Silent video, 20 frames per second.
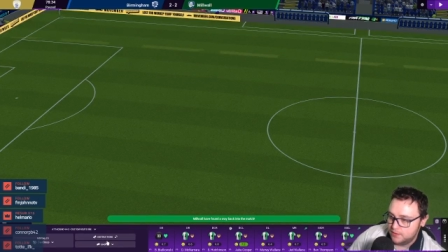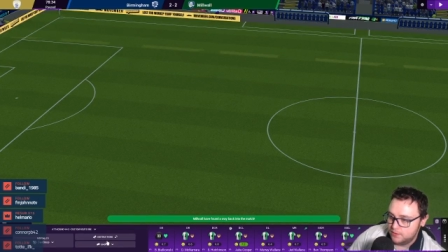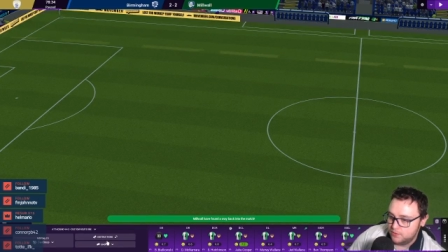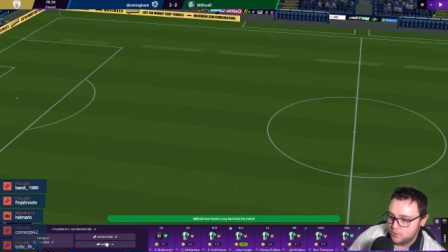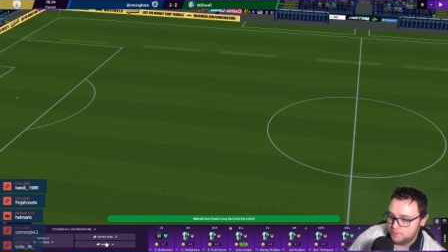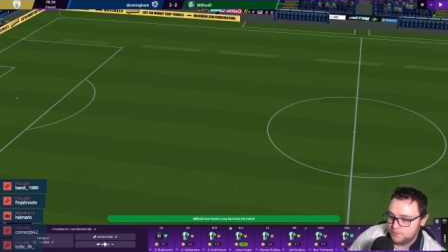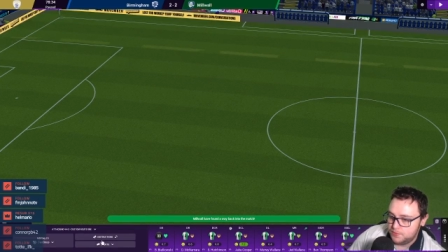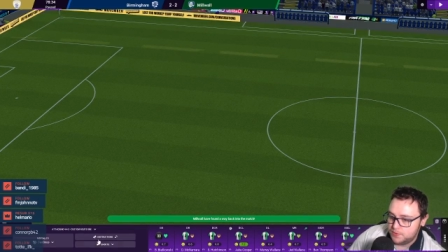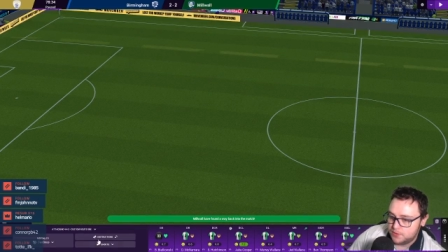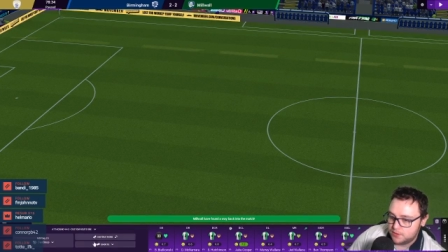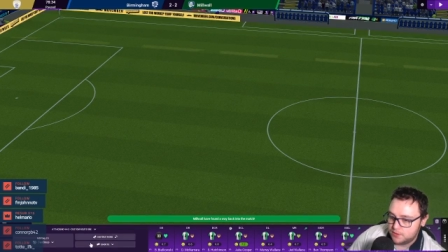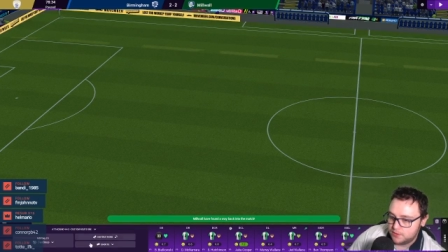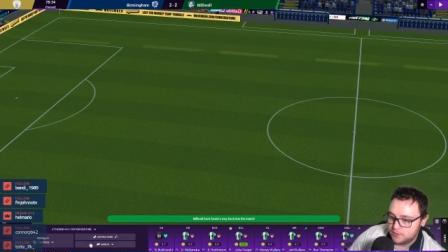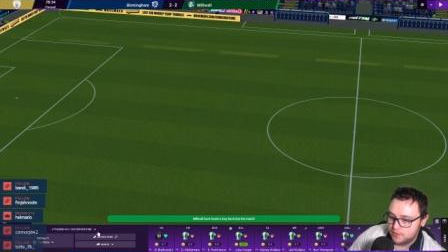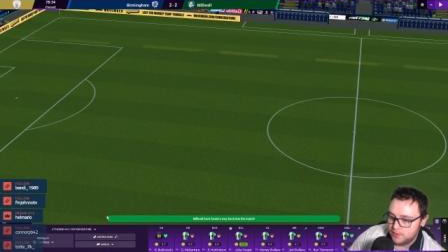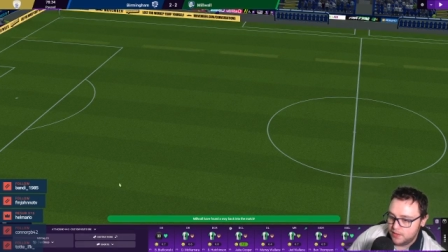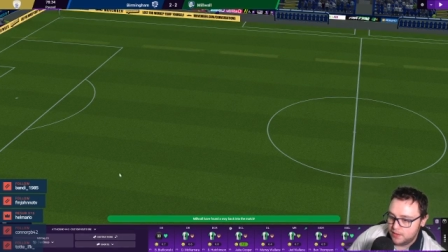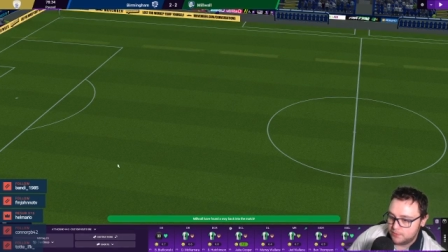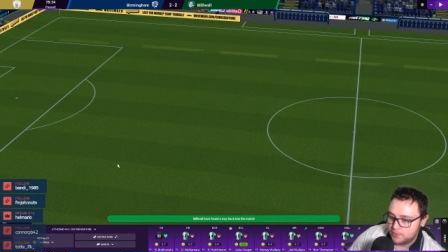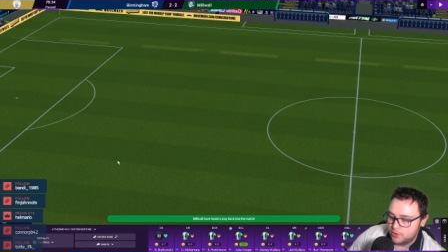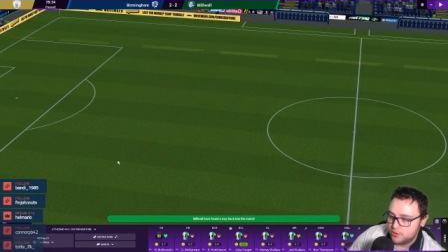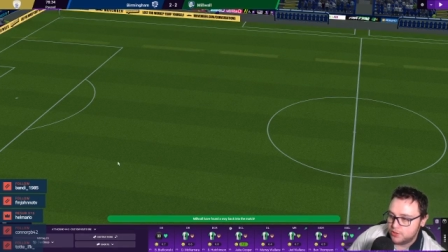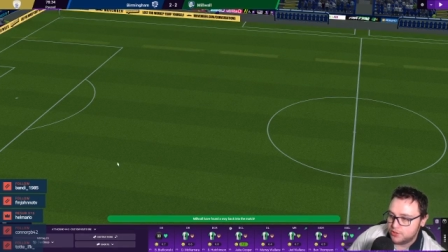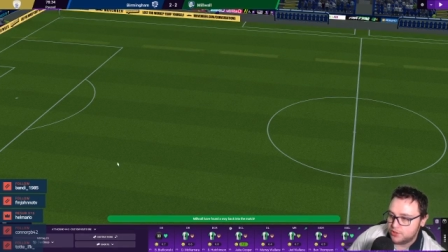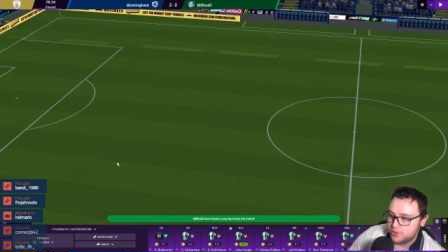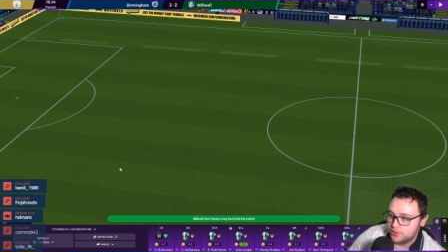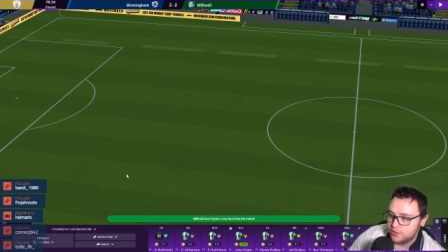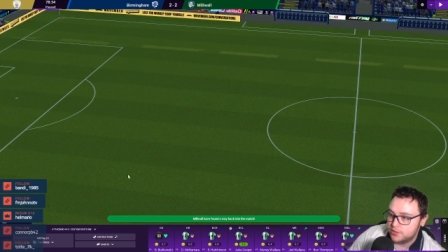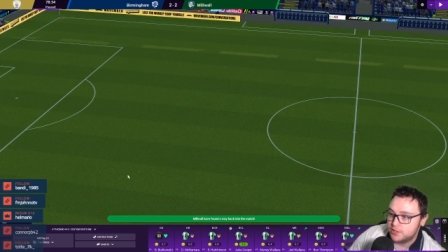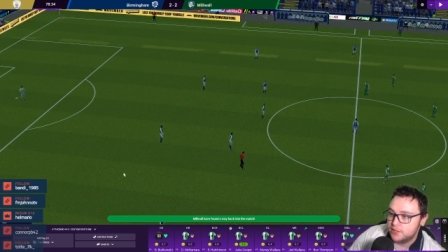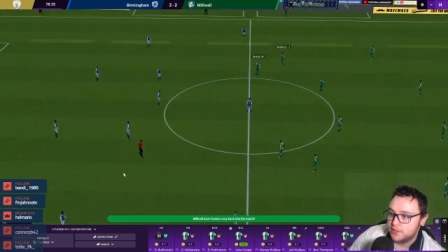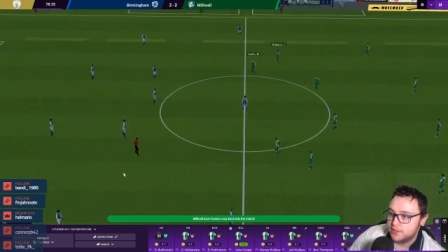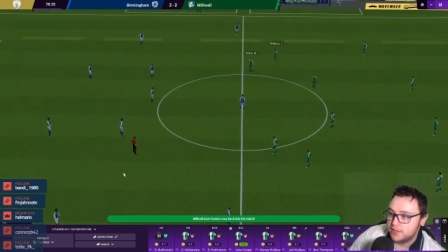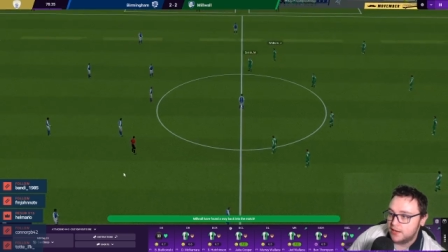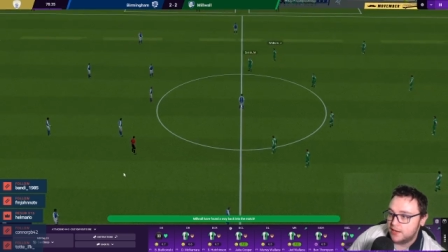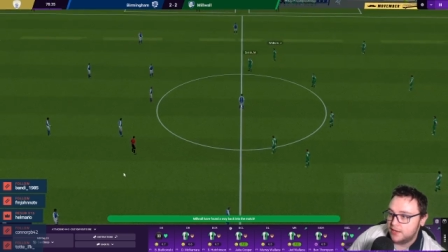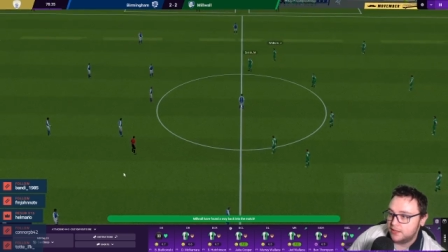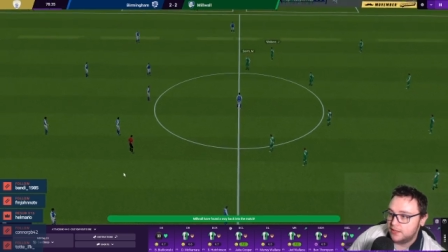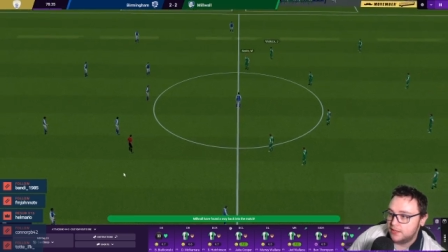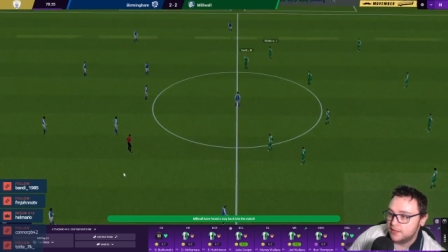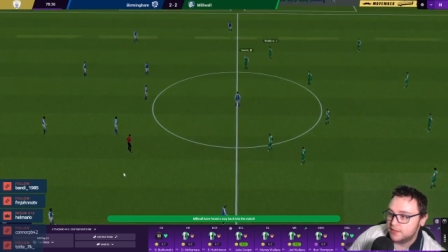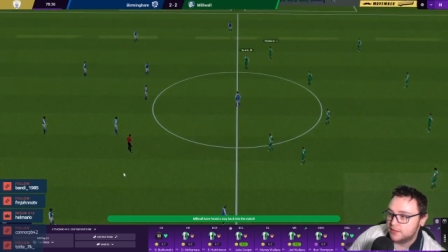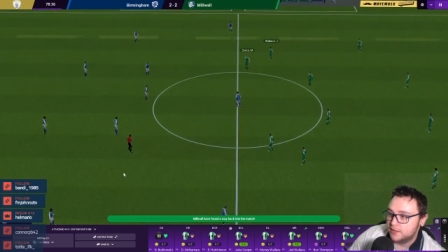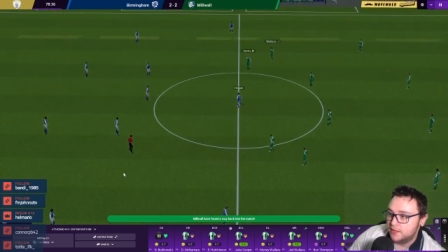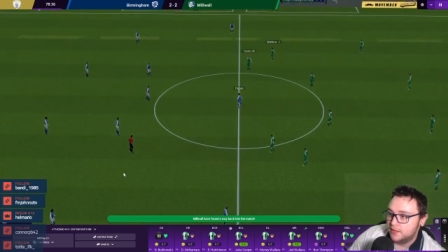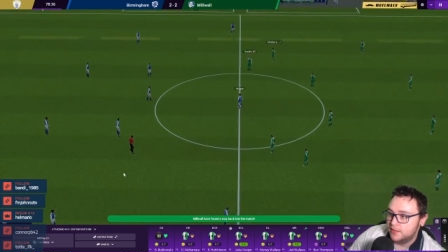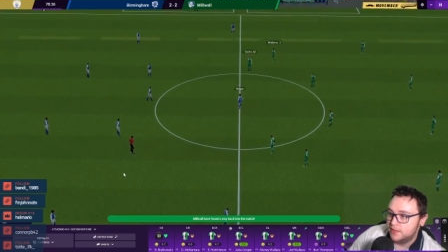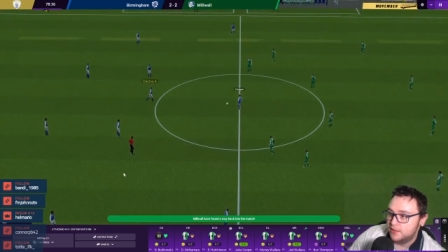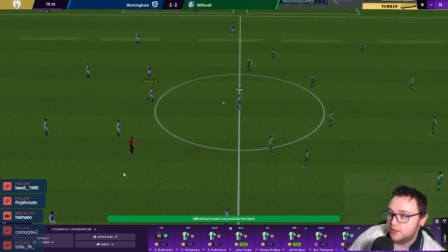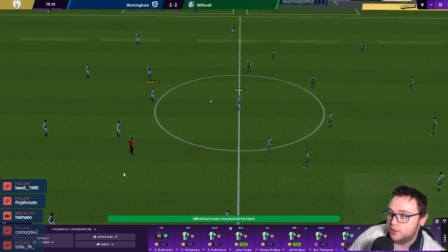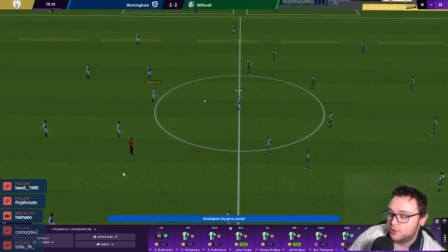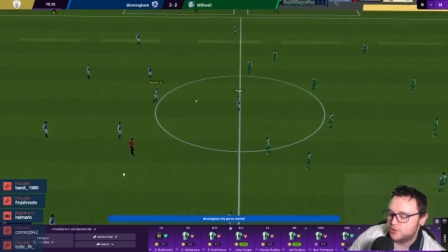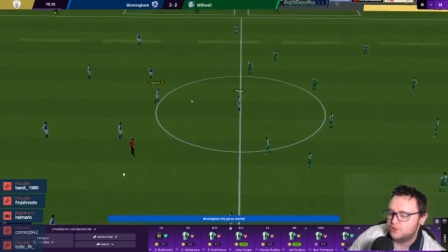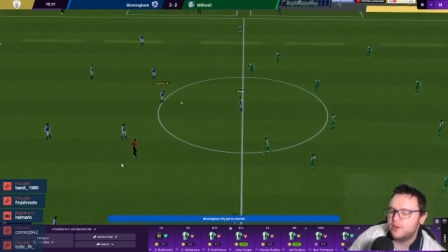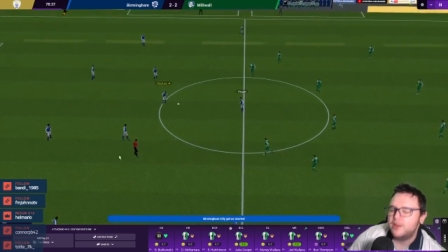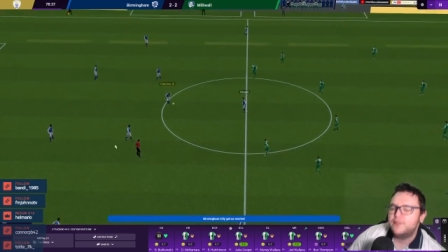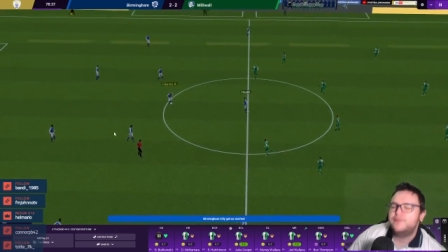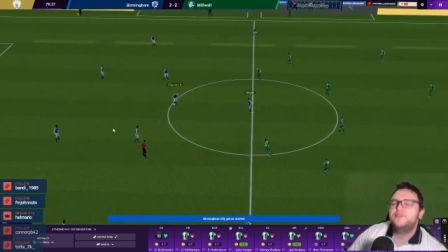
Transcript: Oops. Yep, cautious. There's a highlight starting. Oh, straight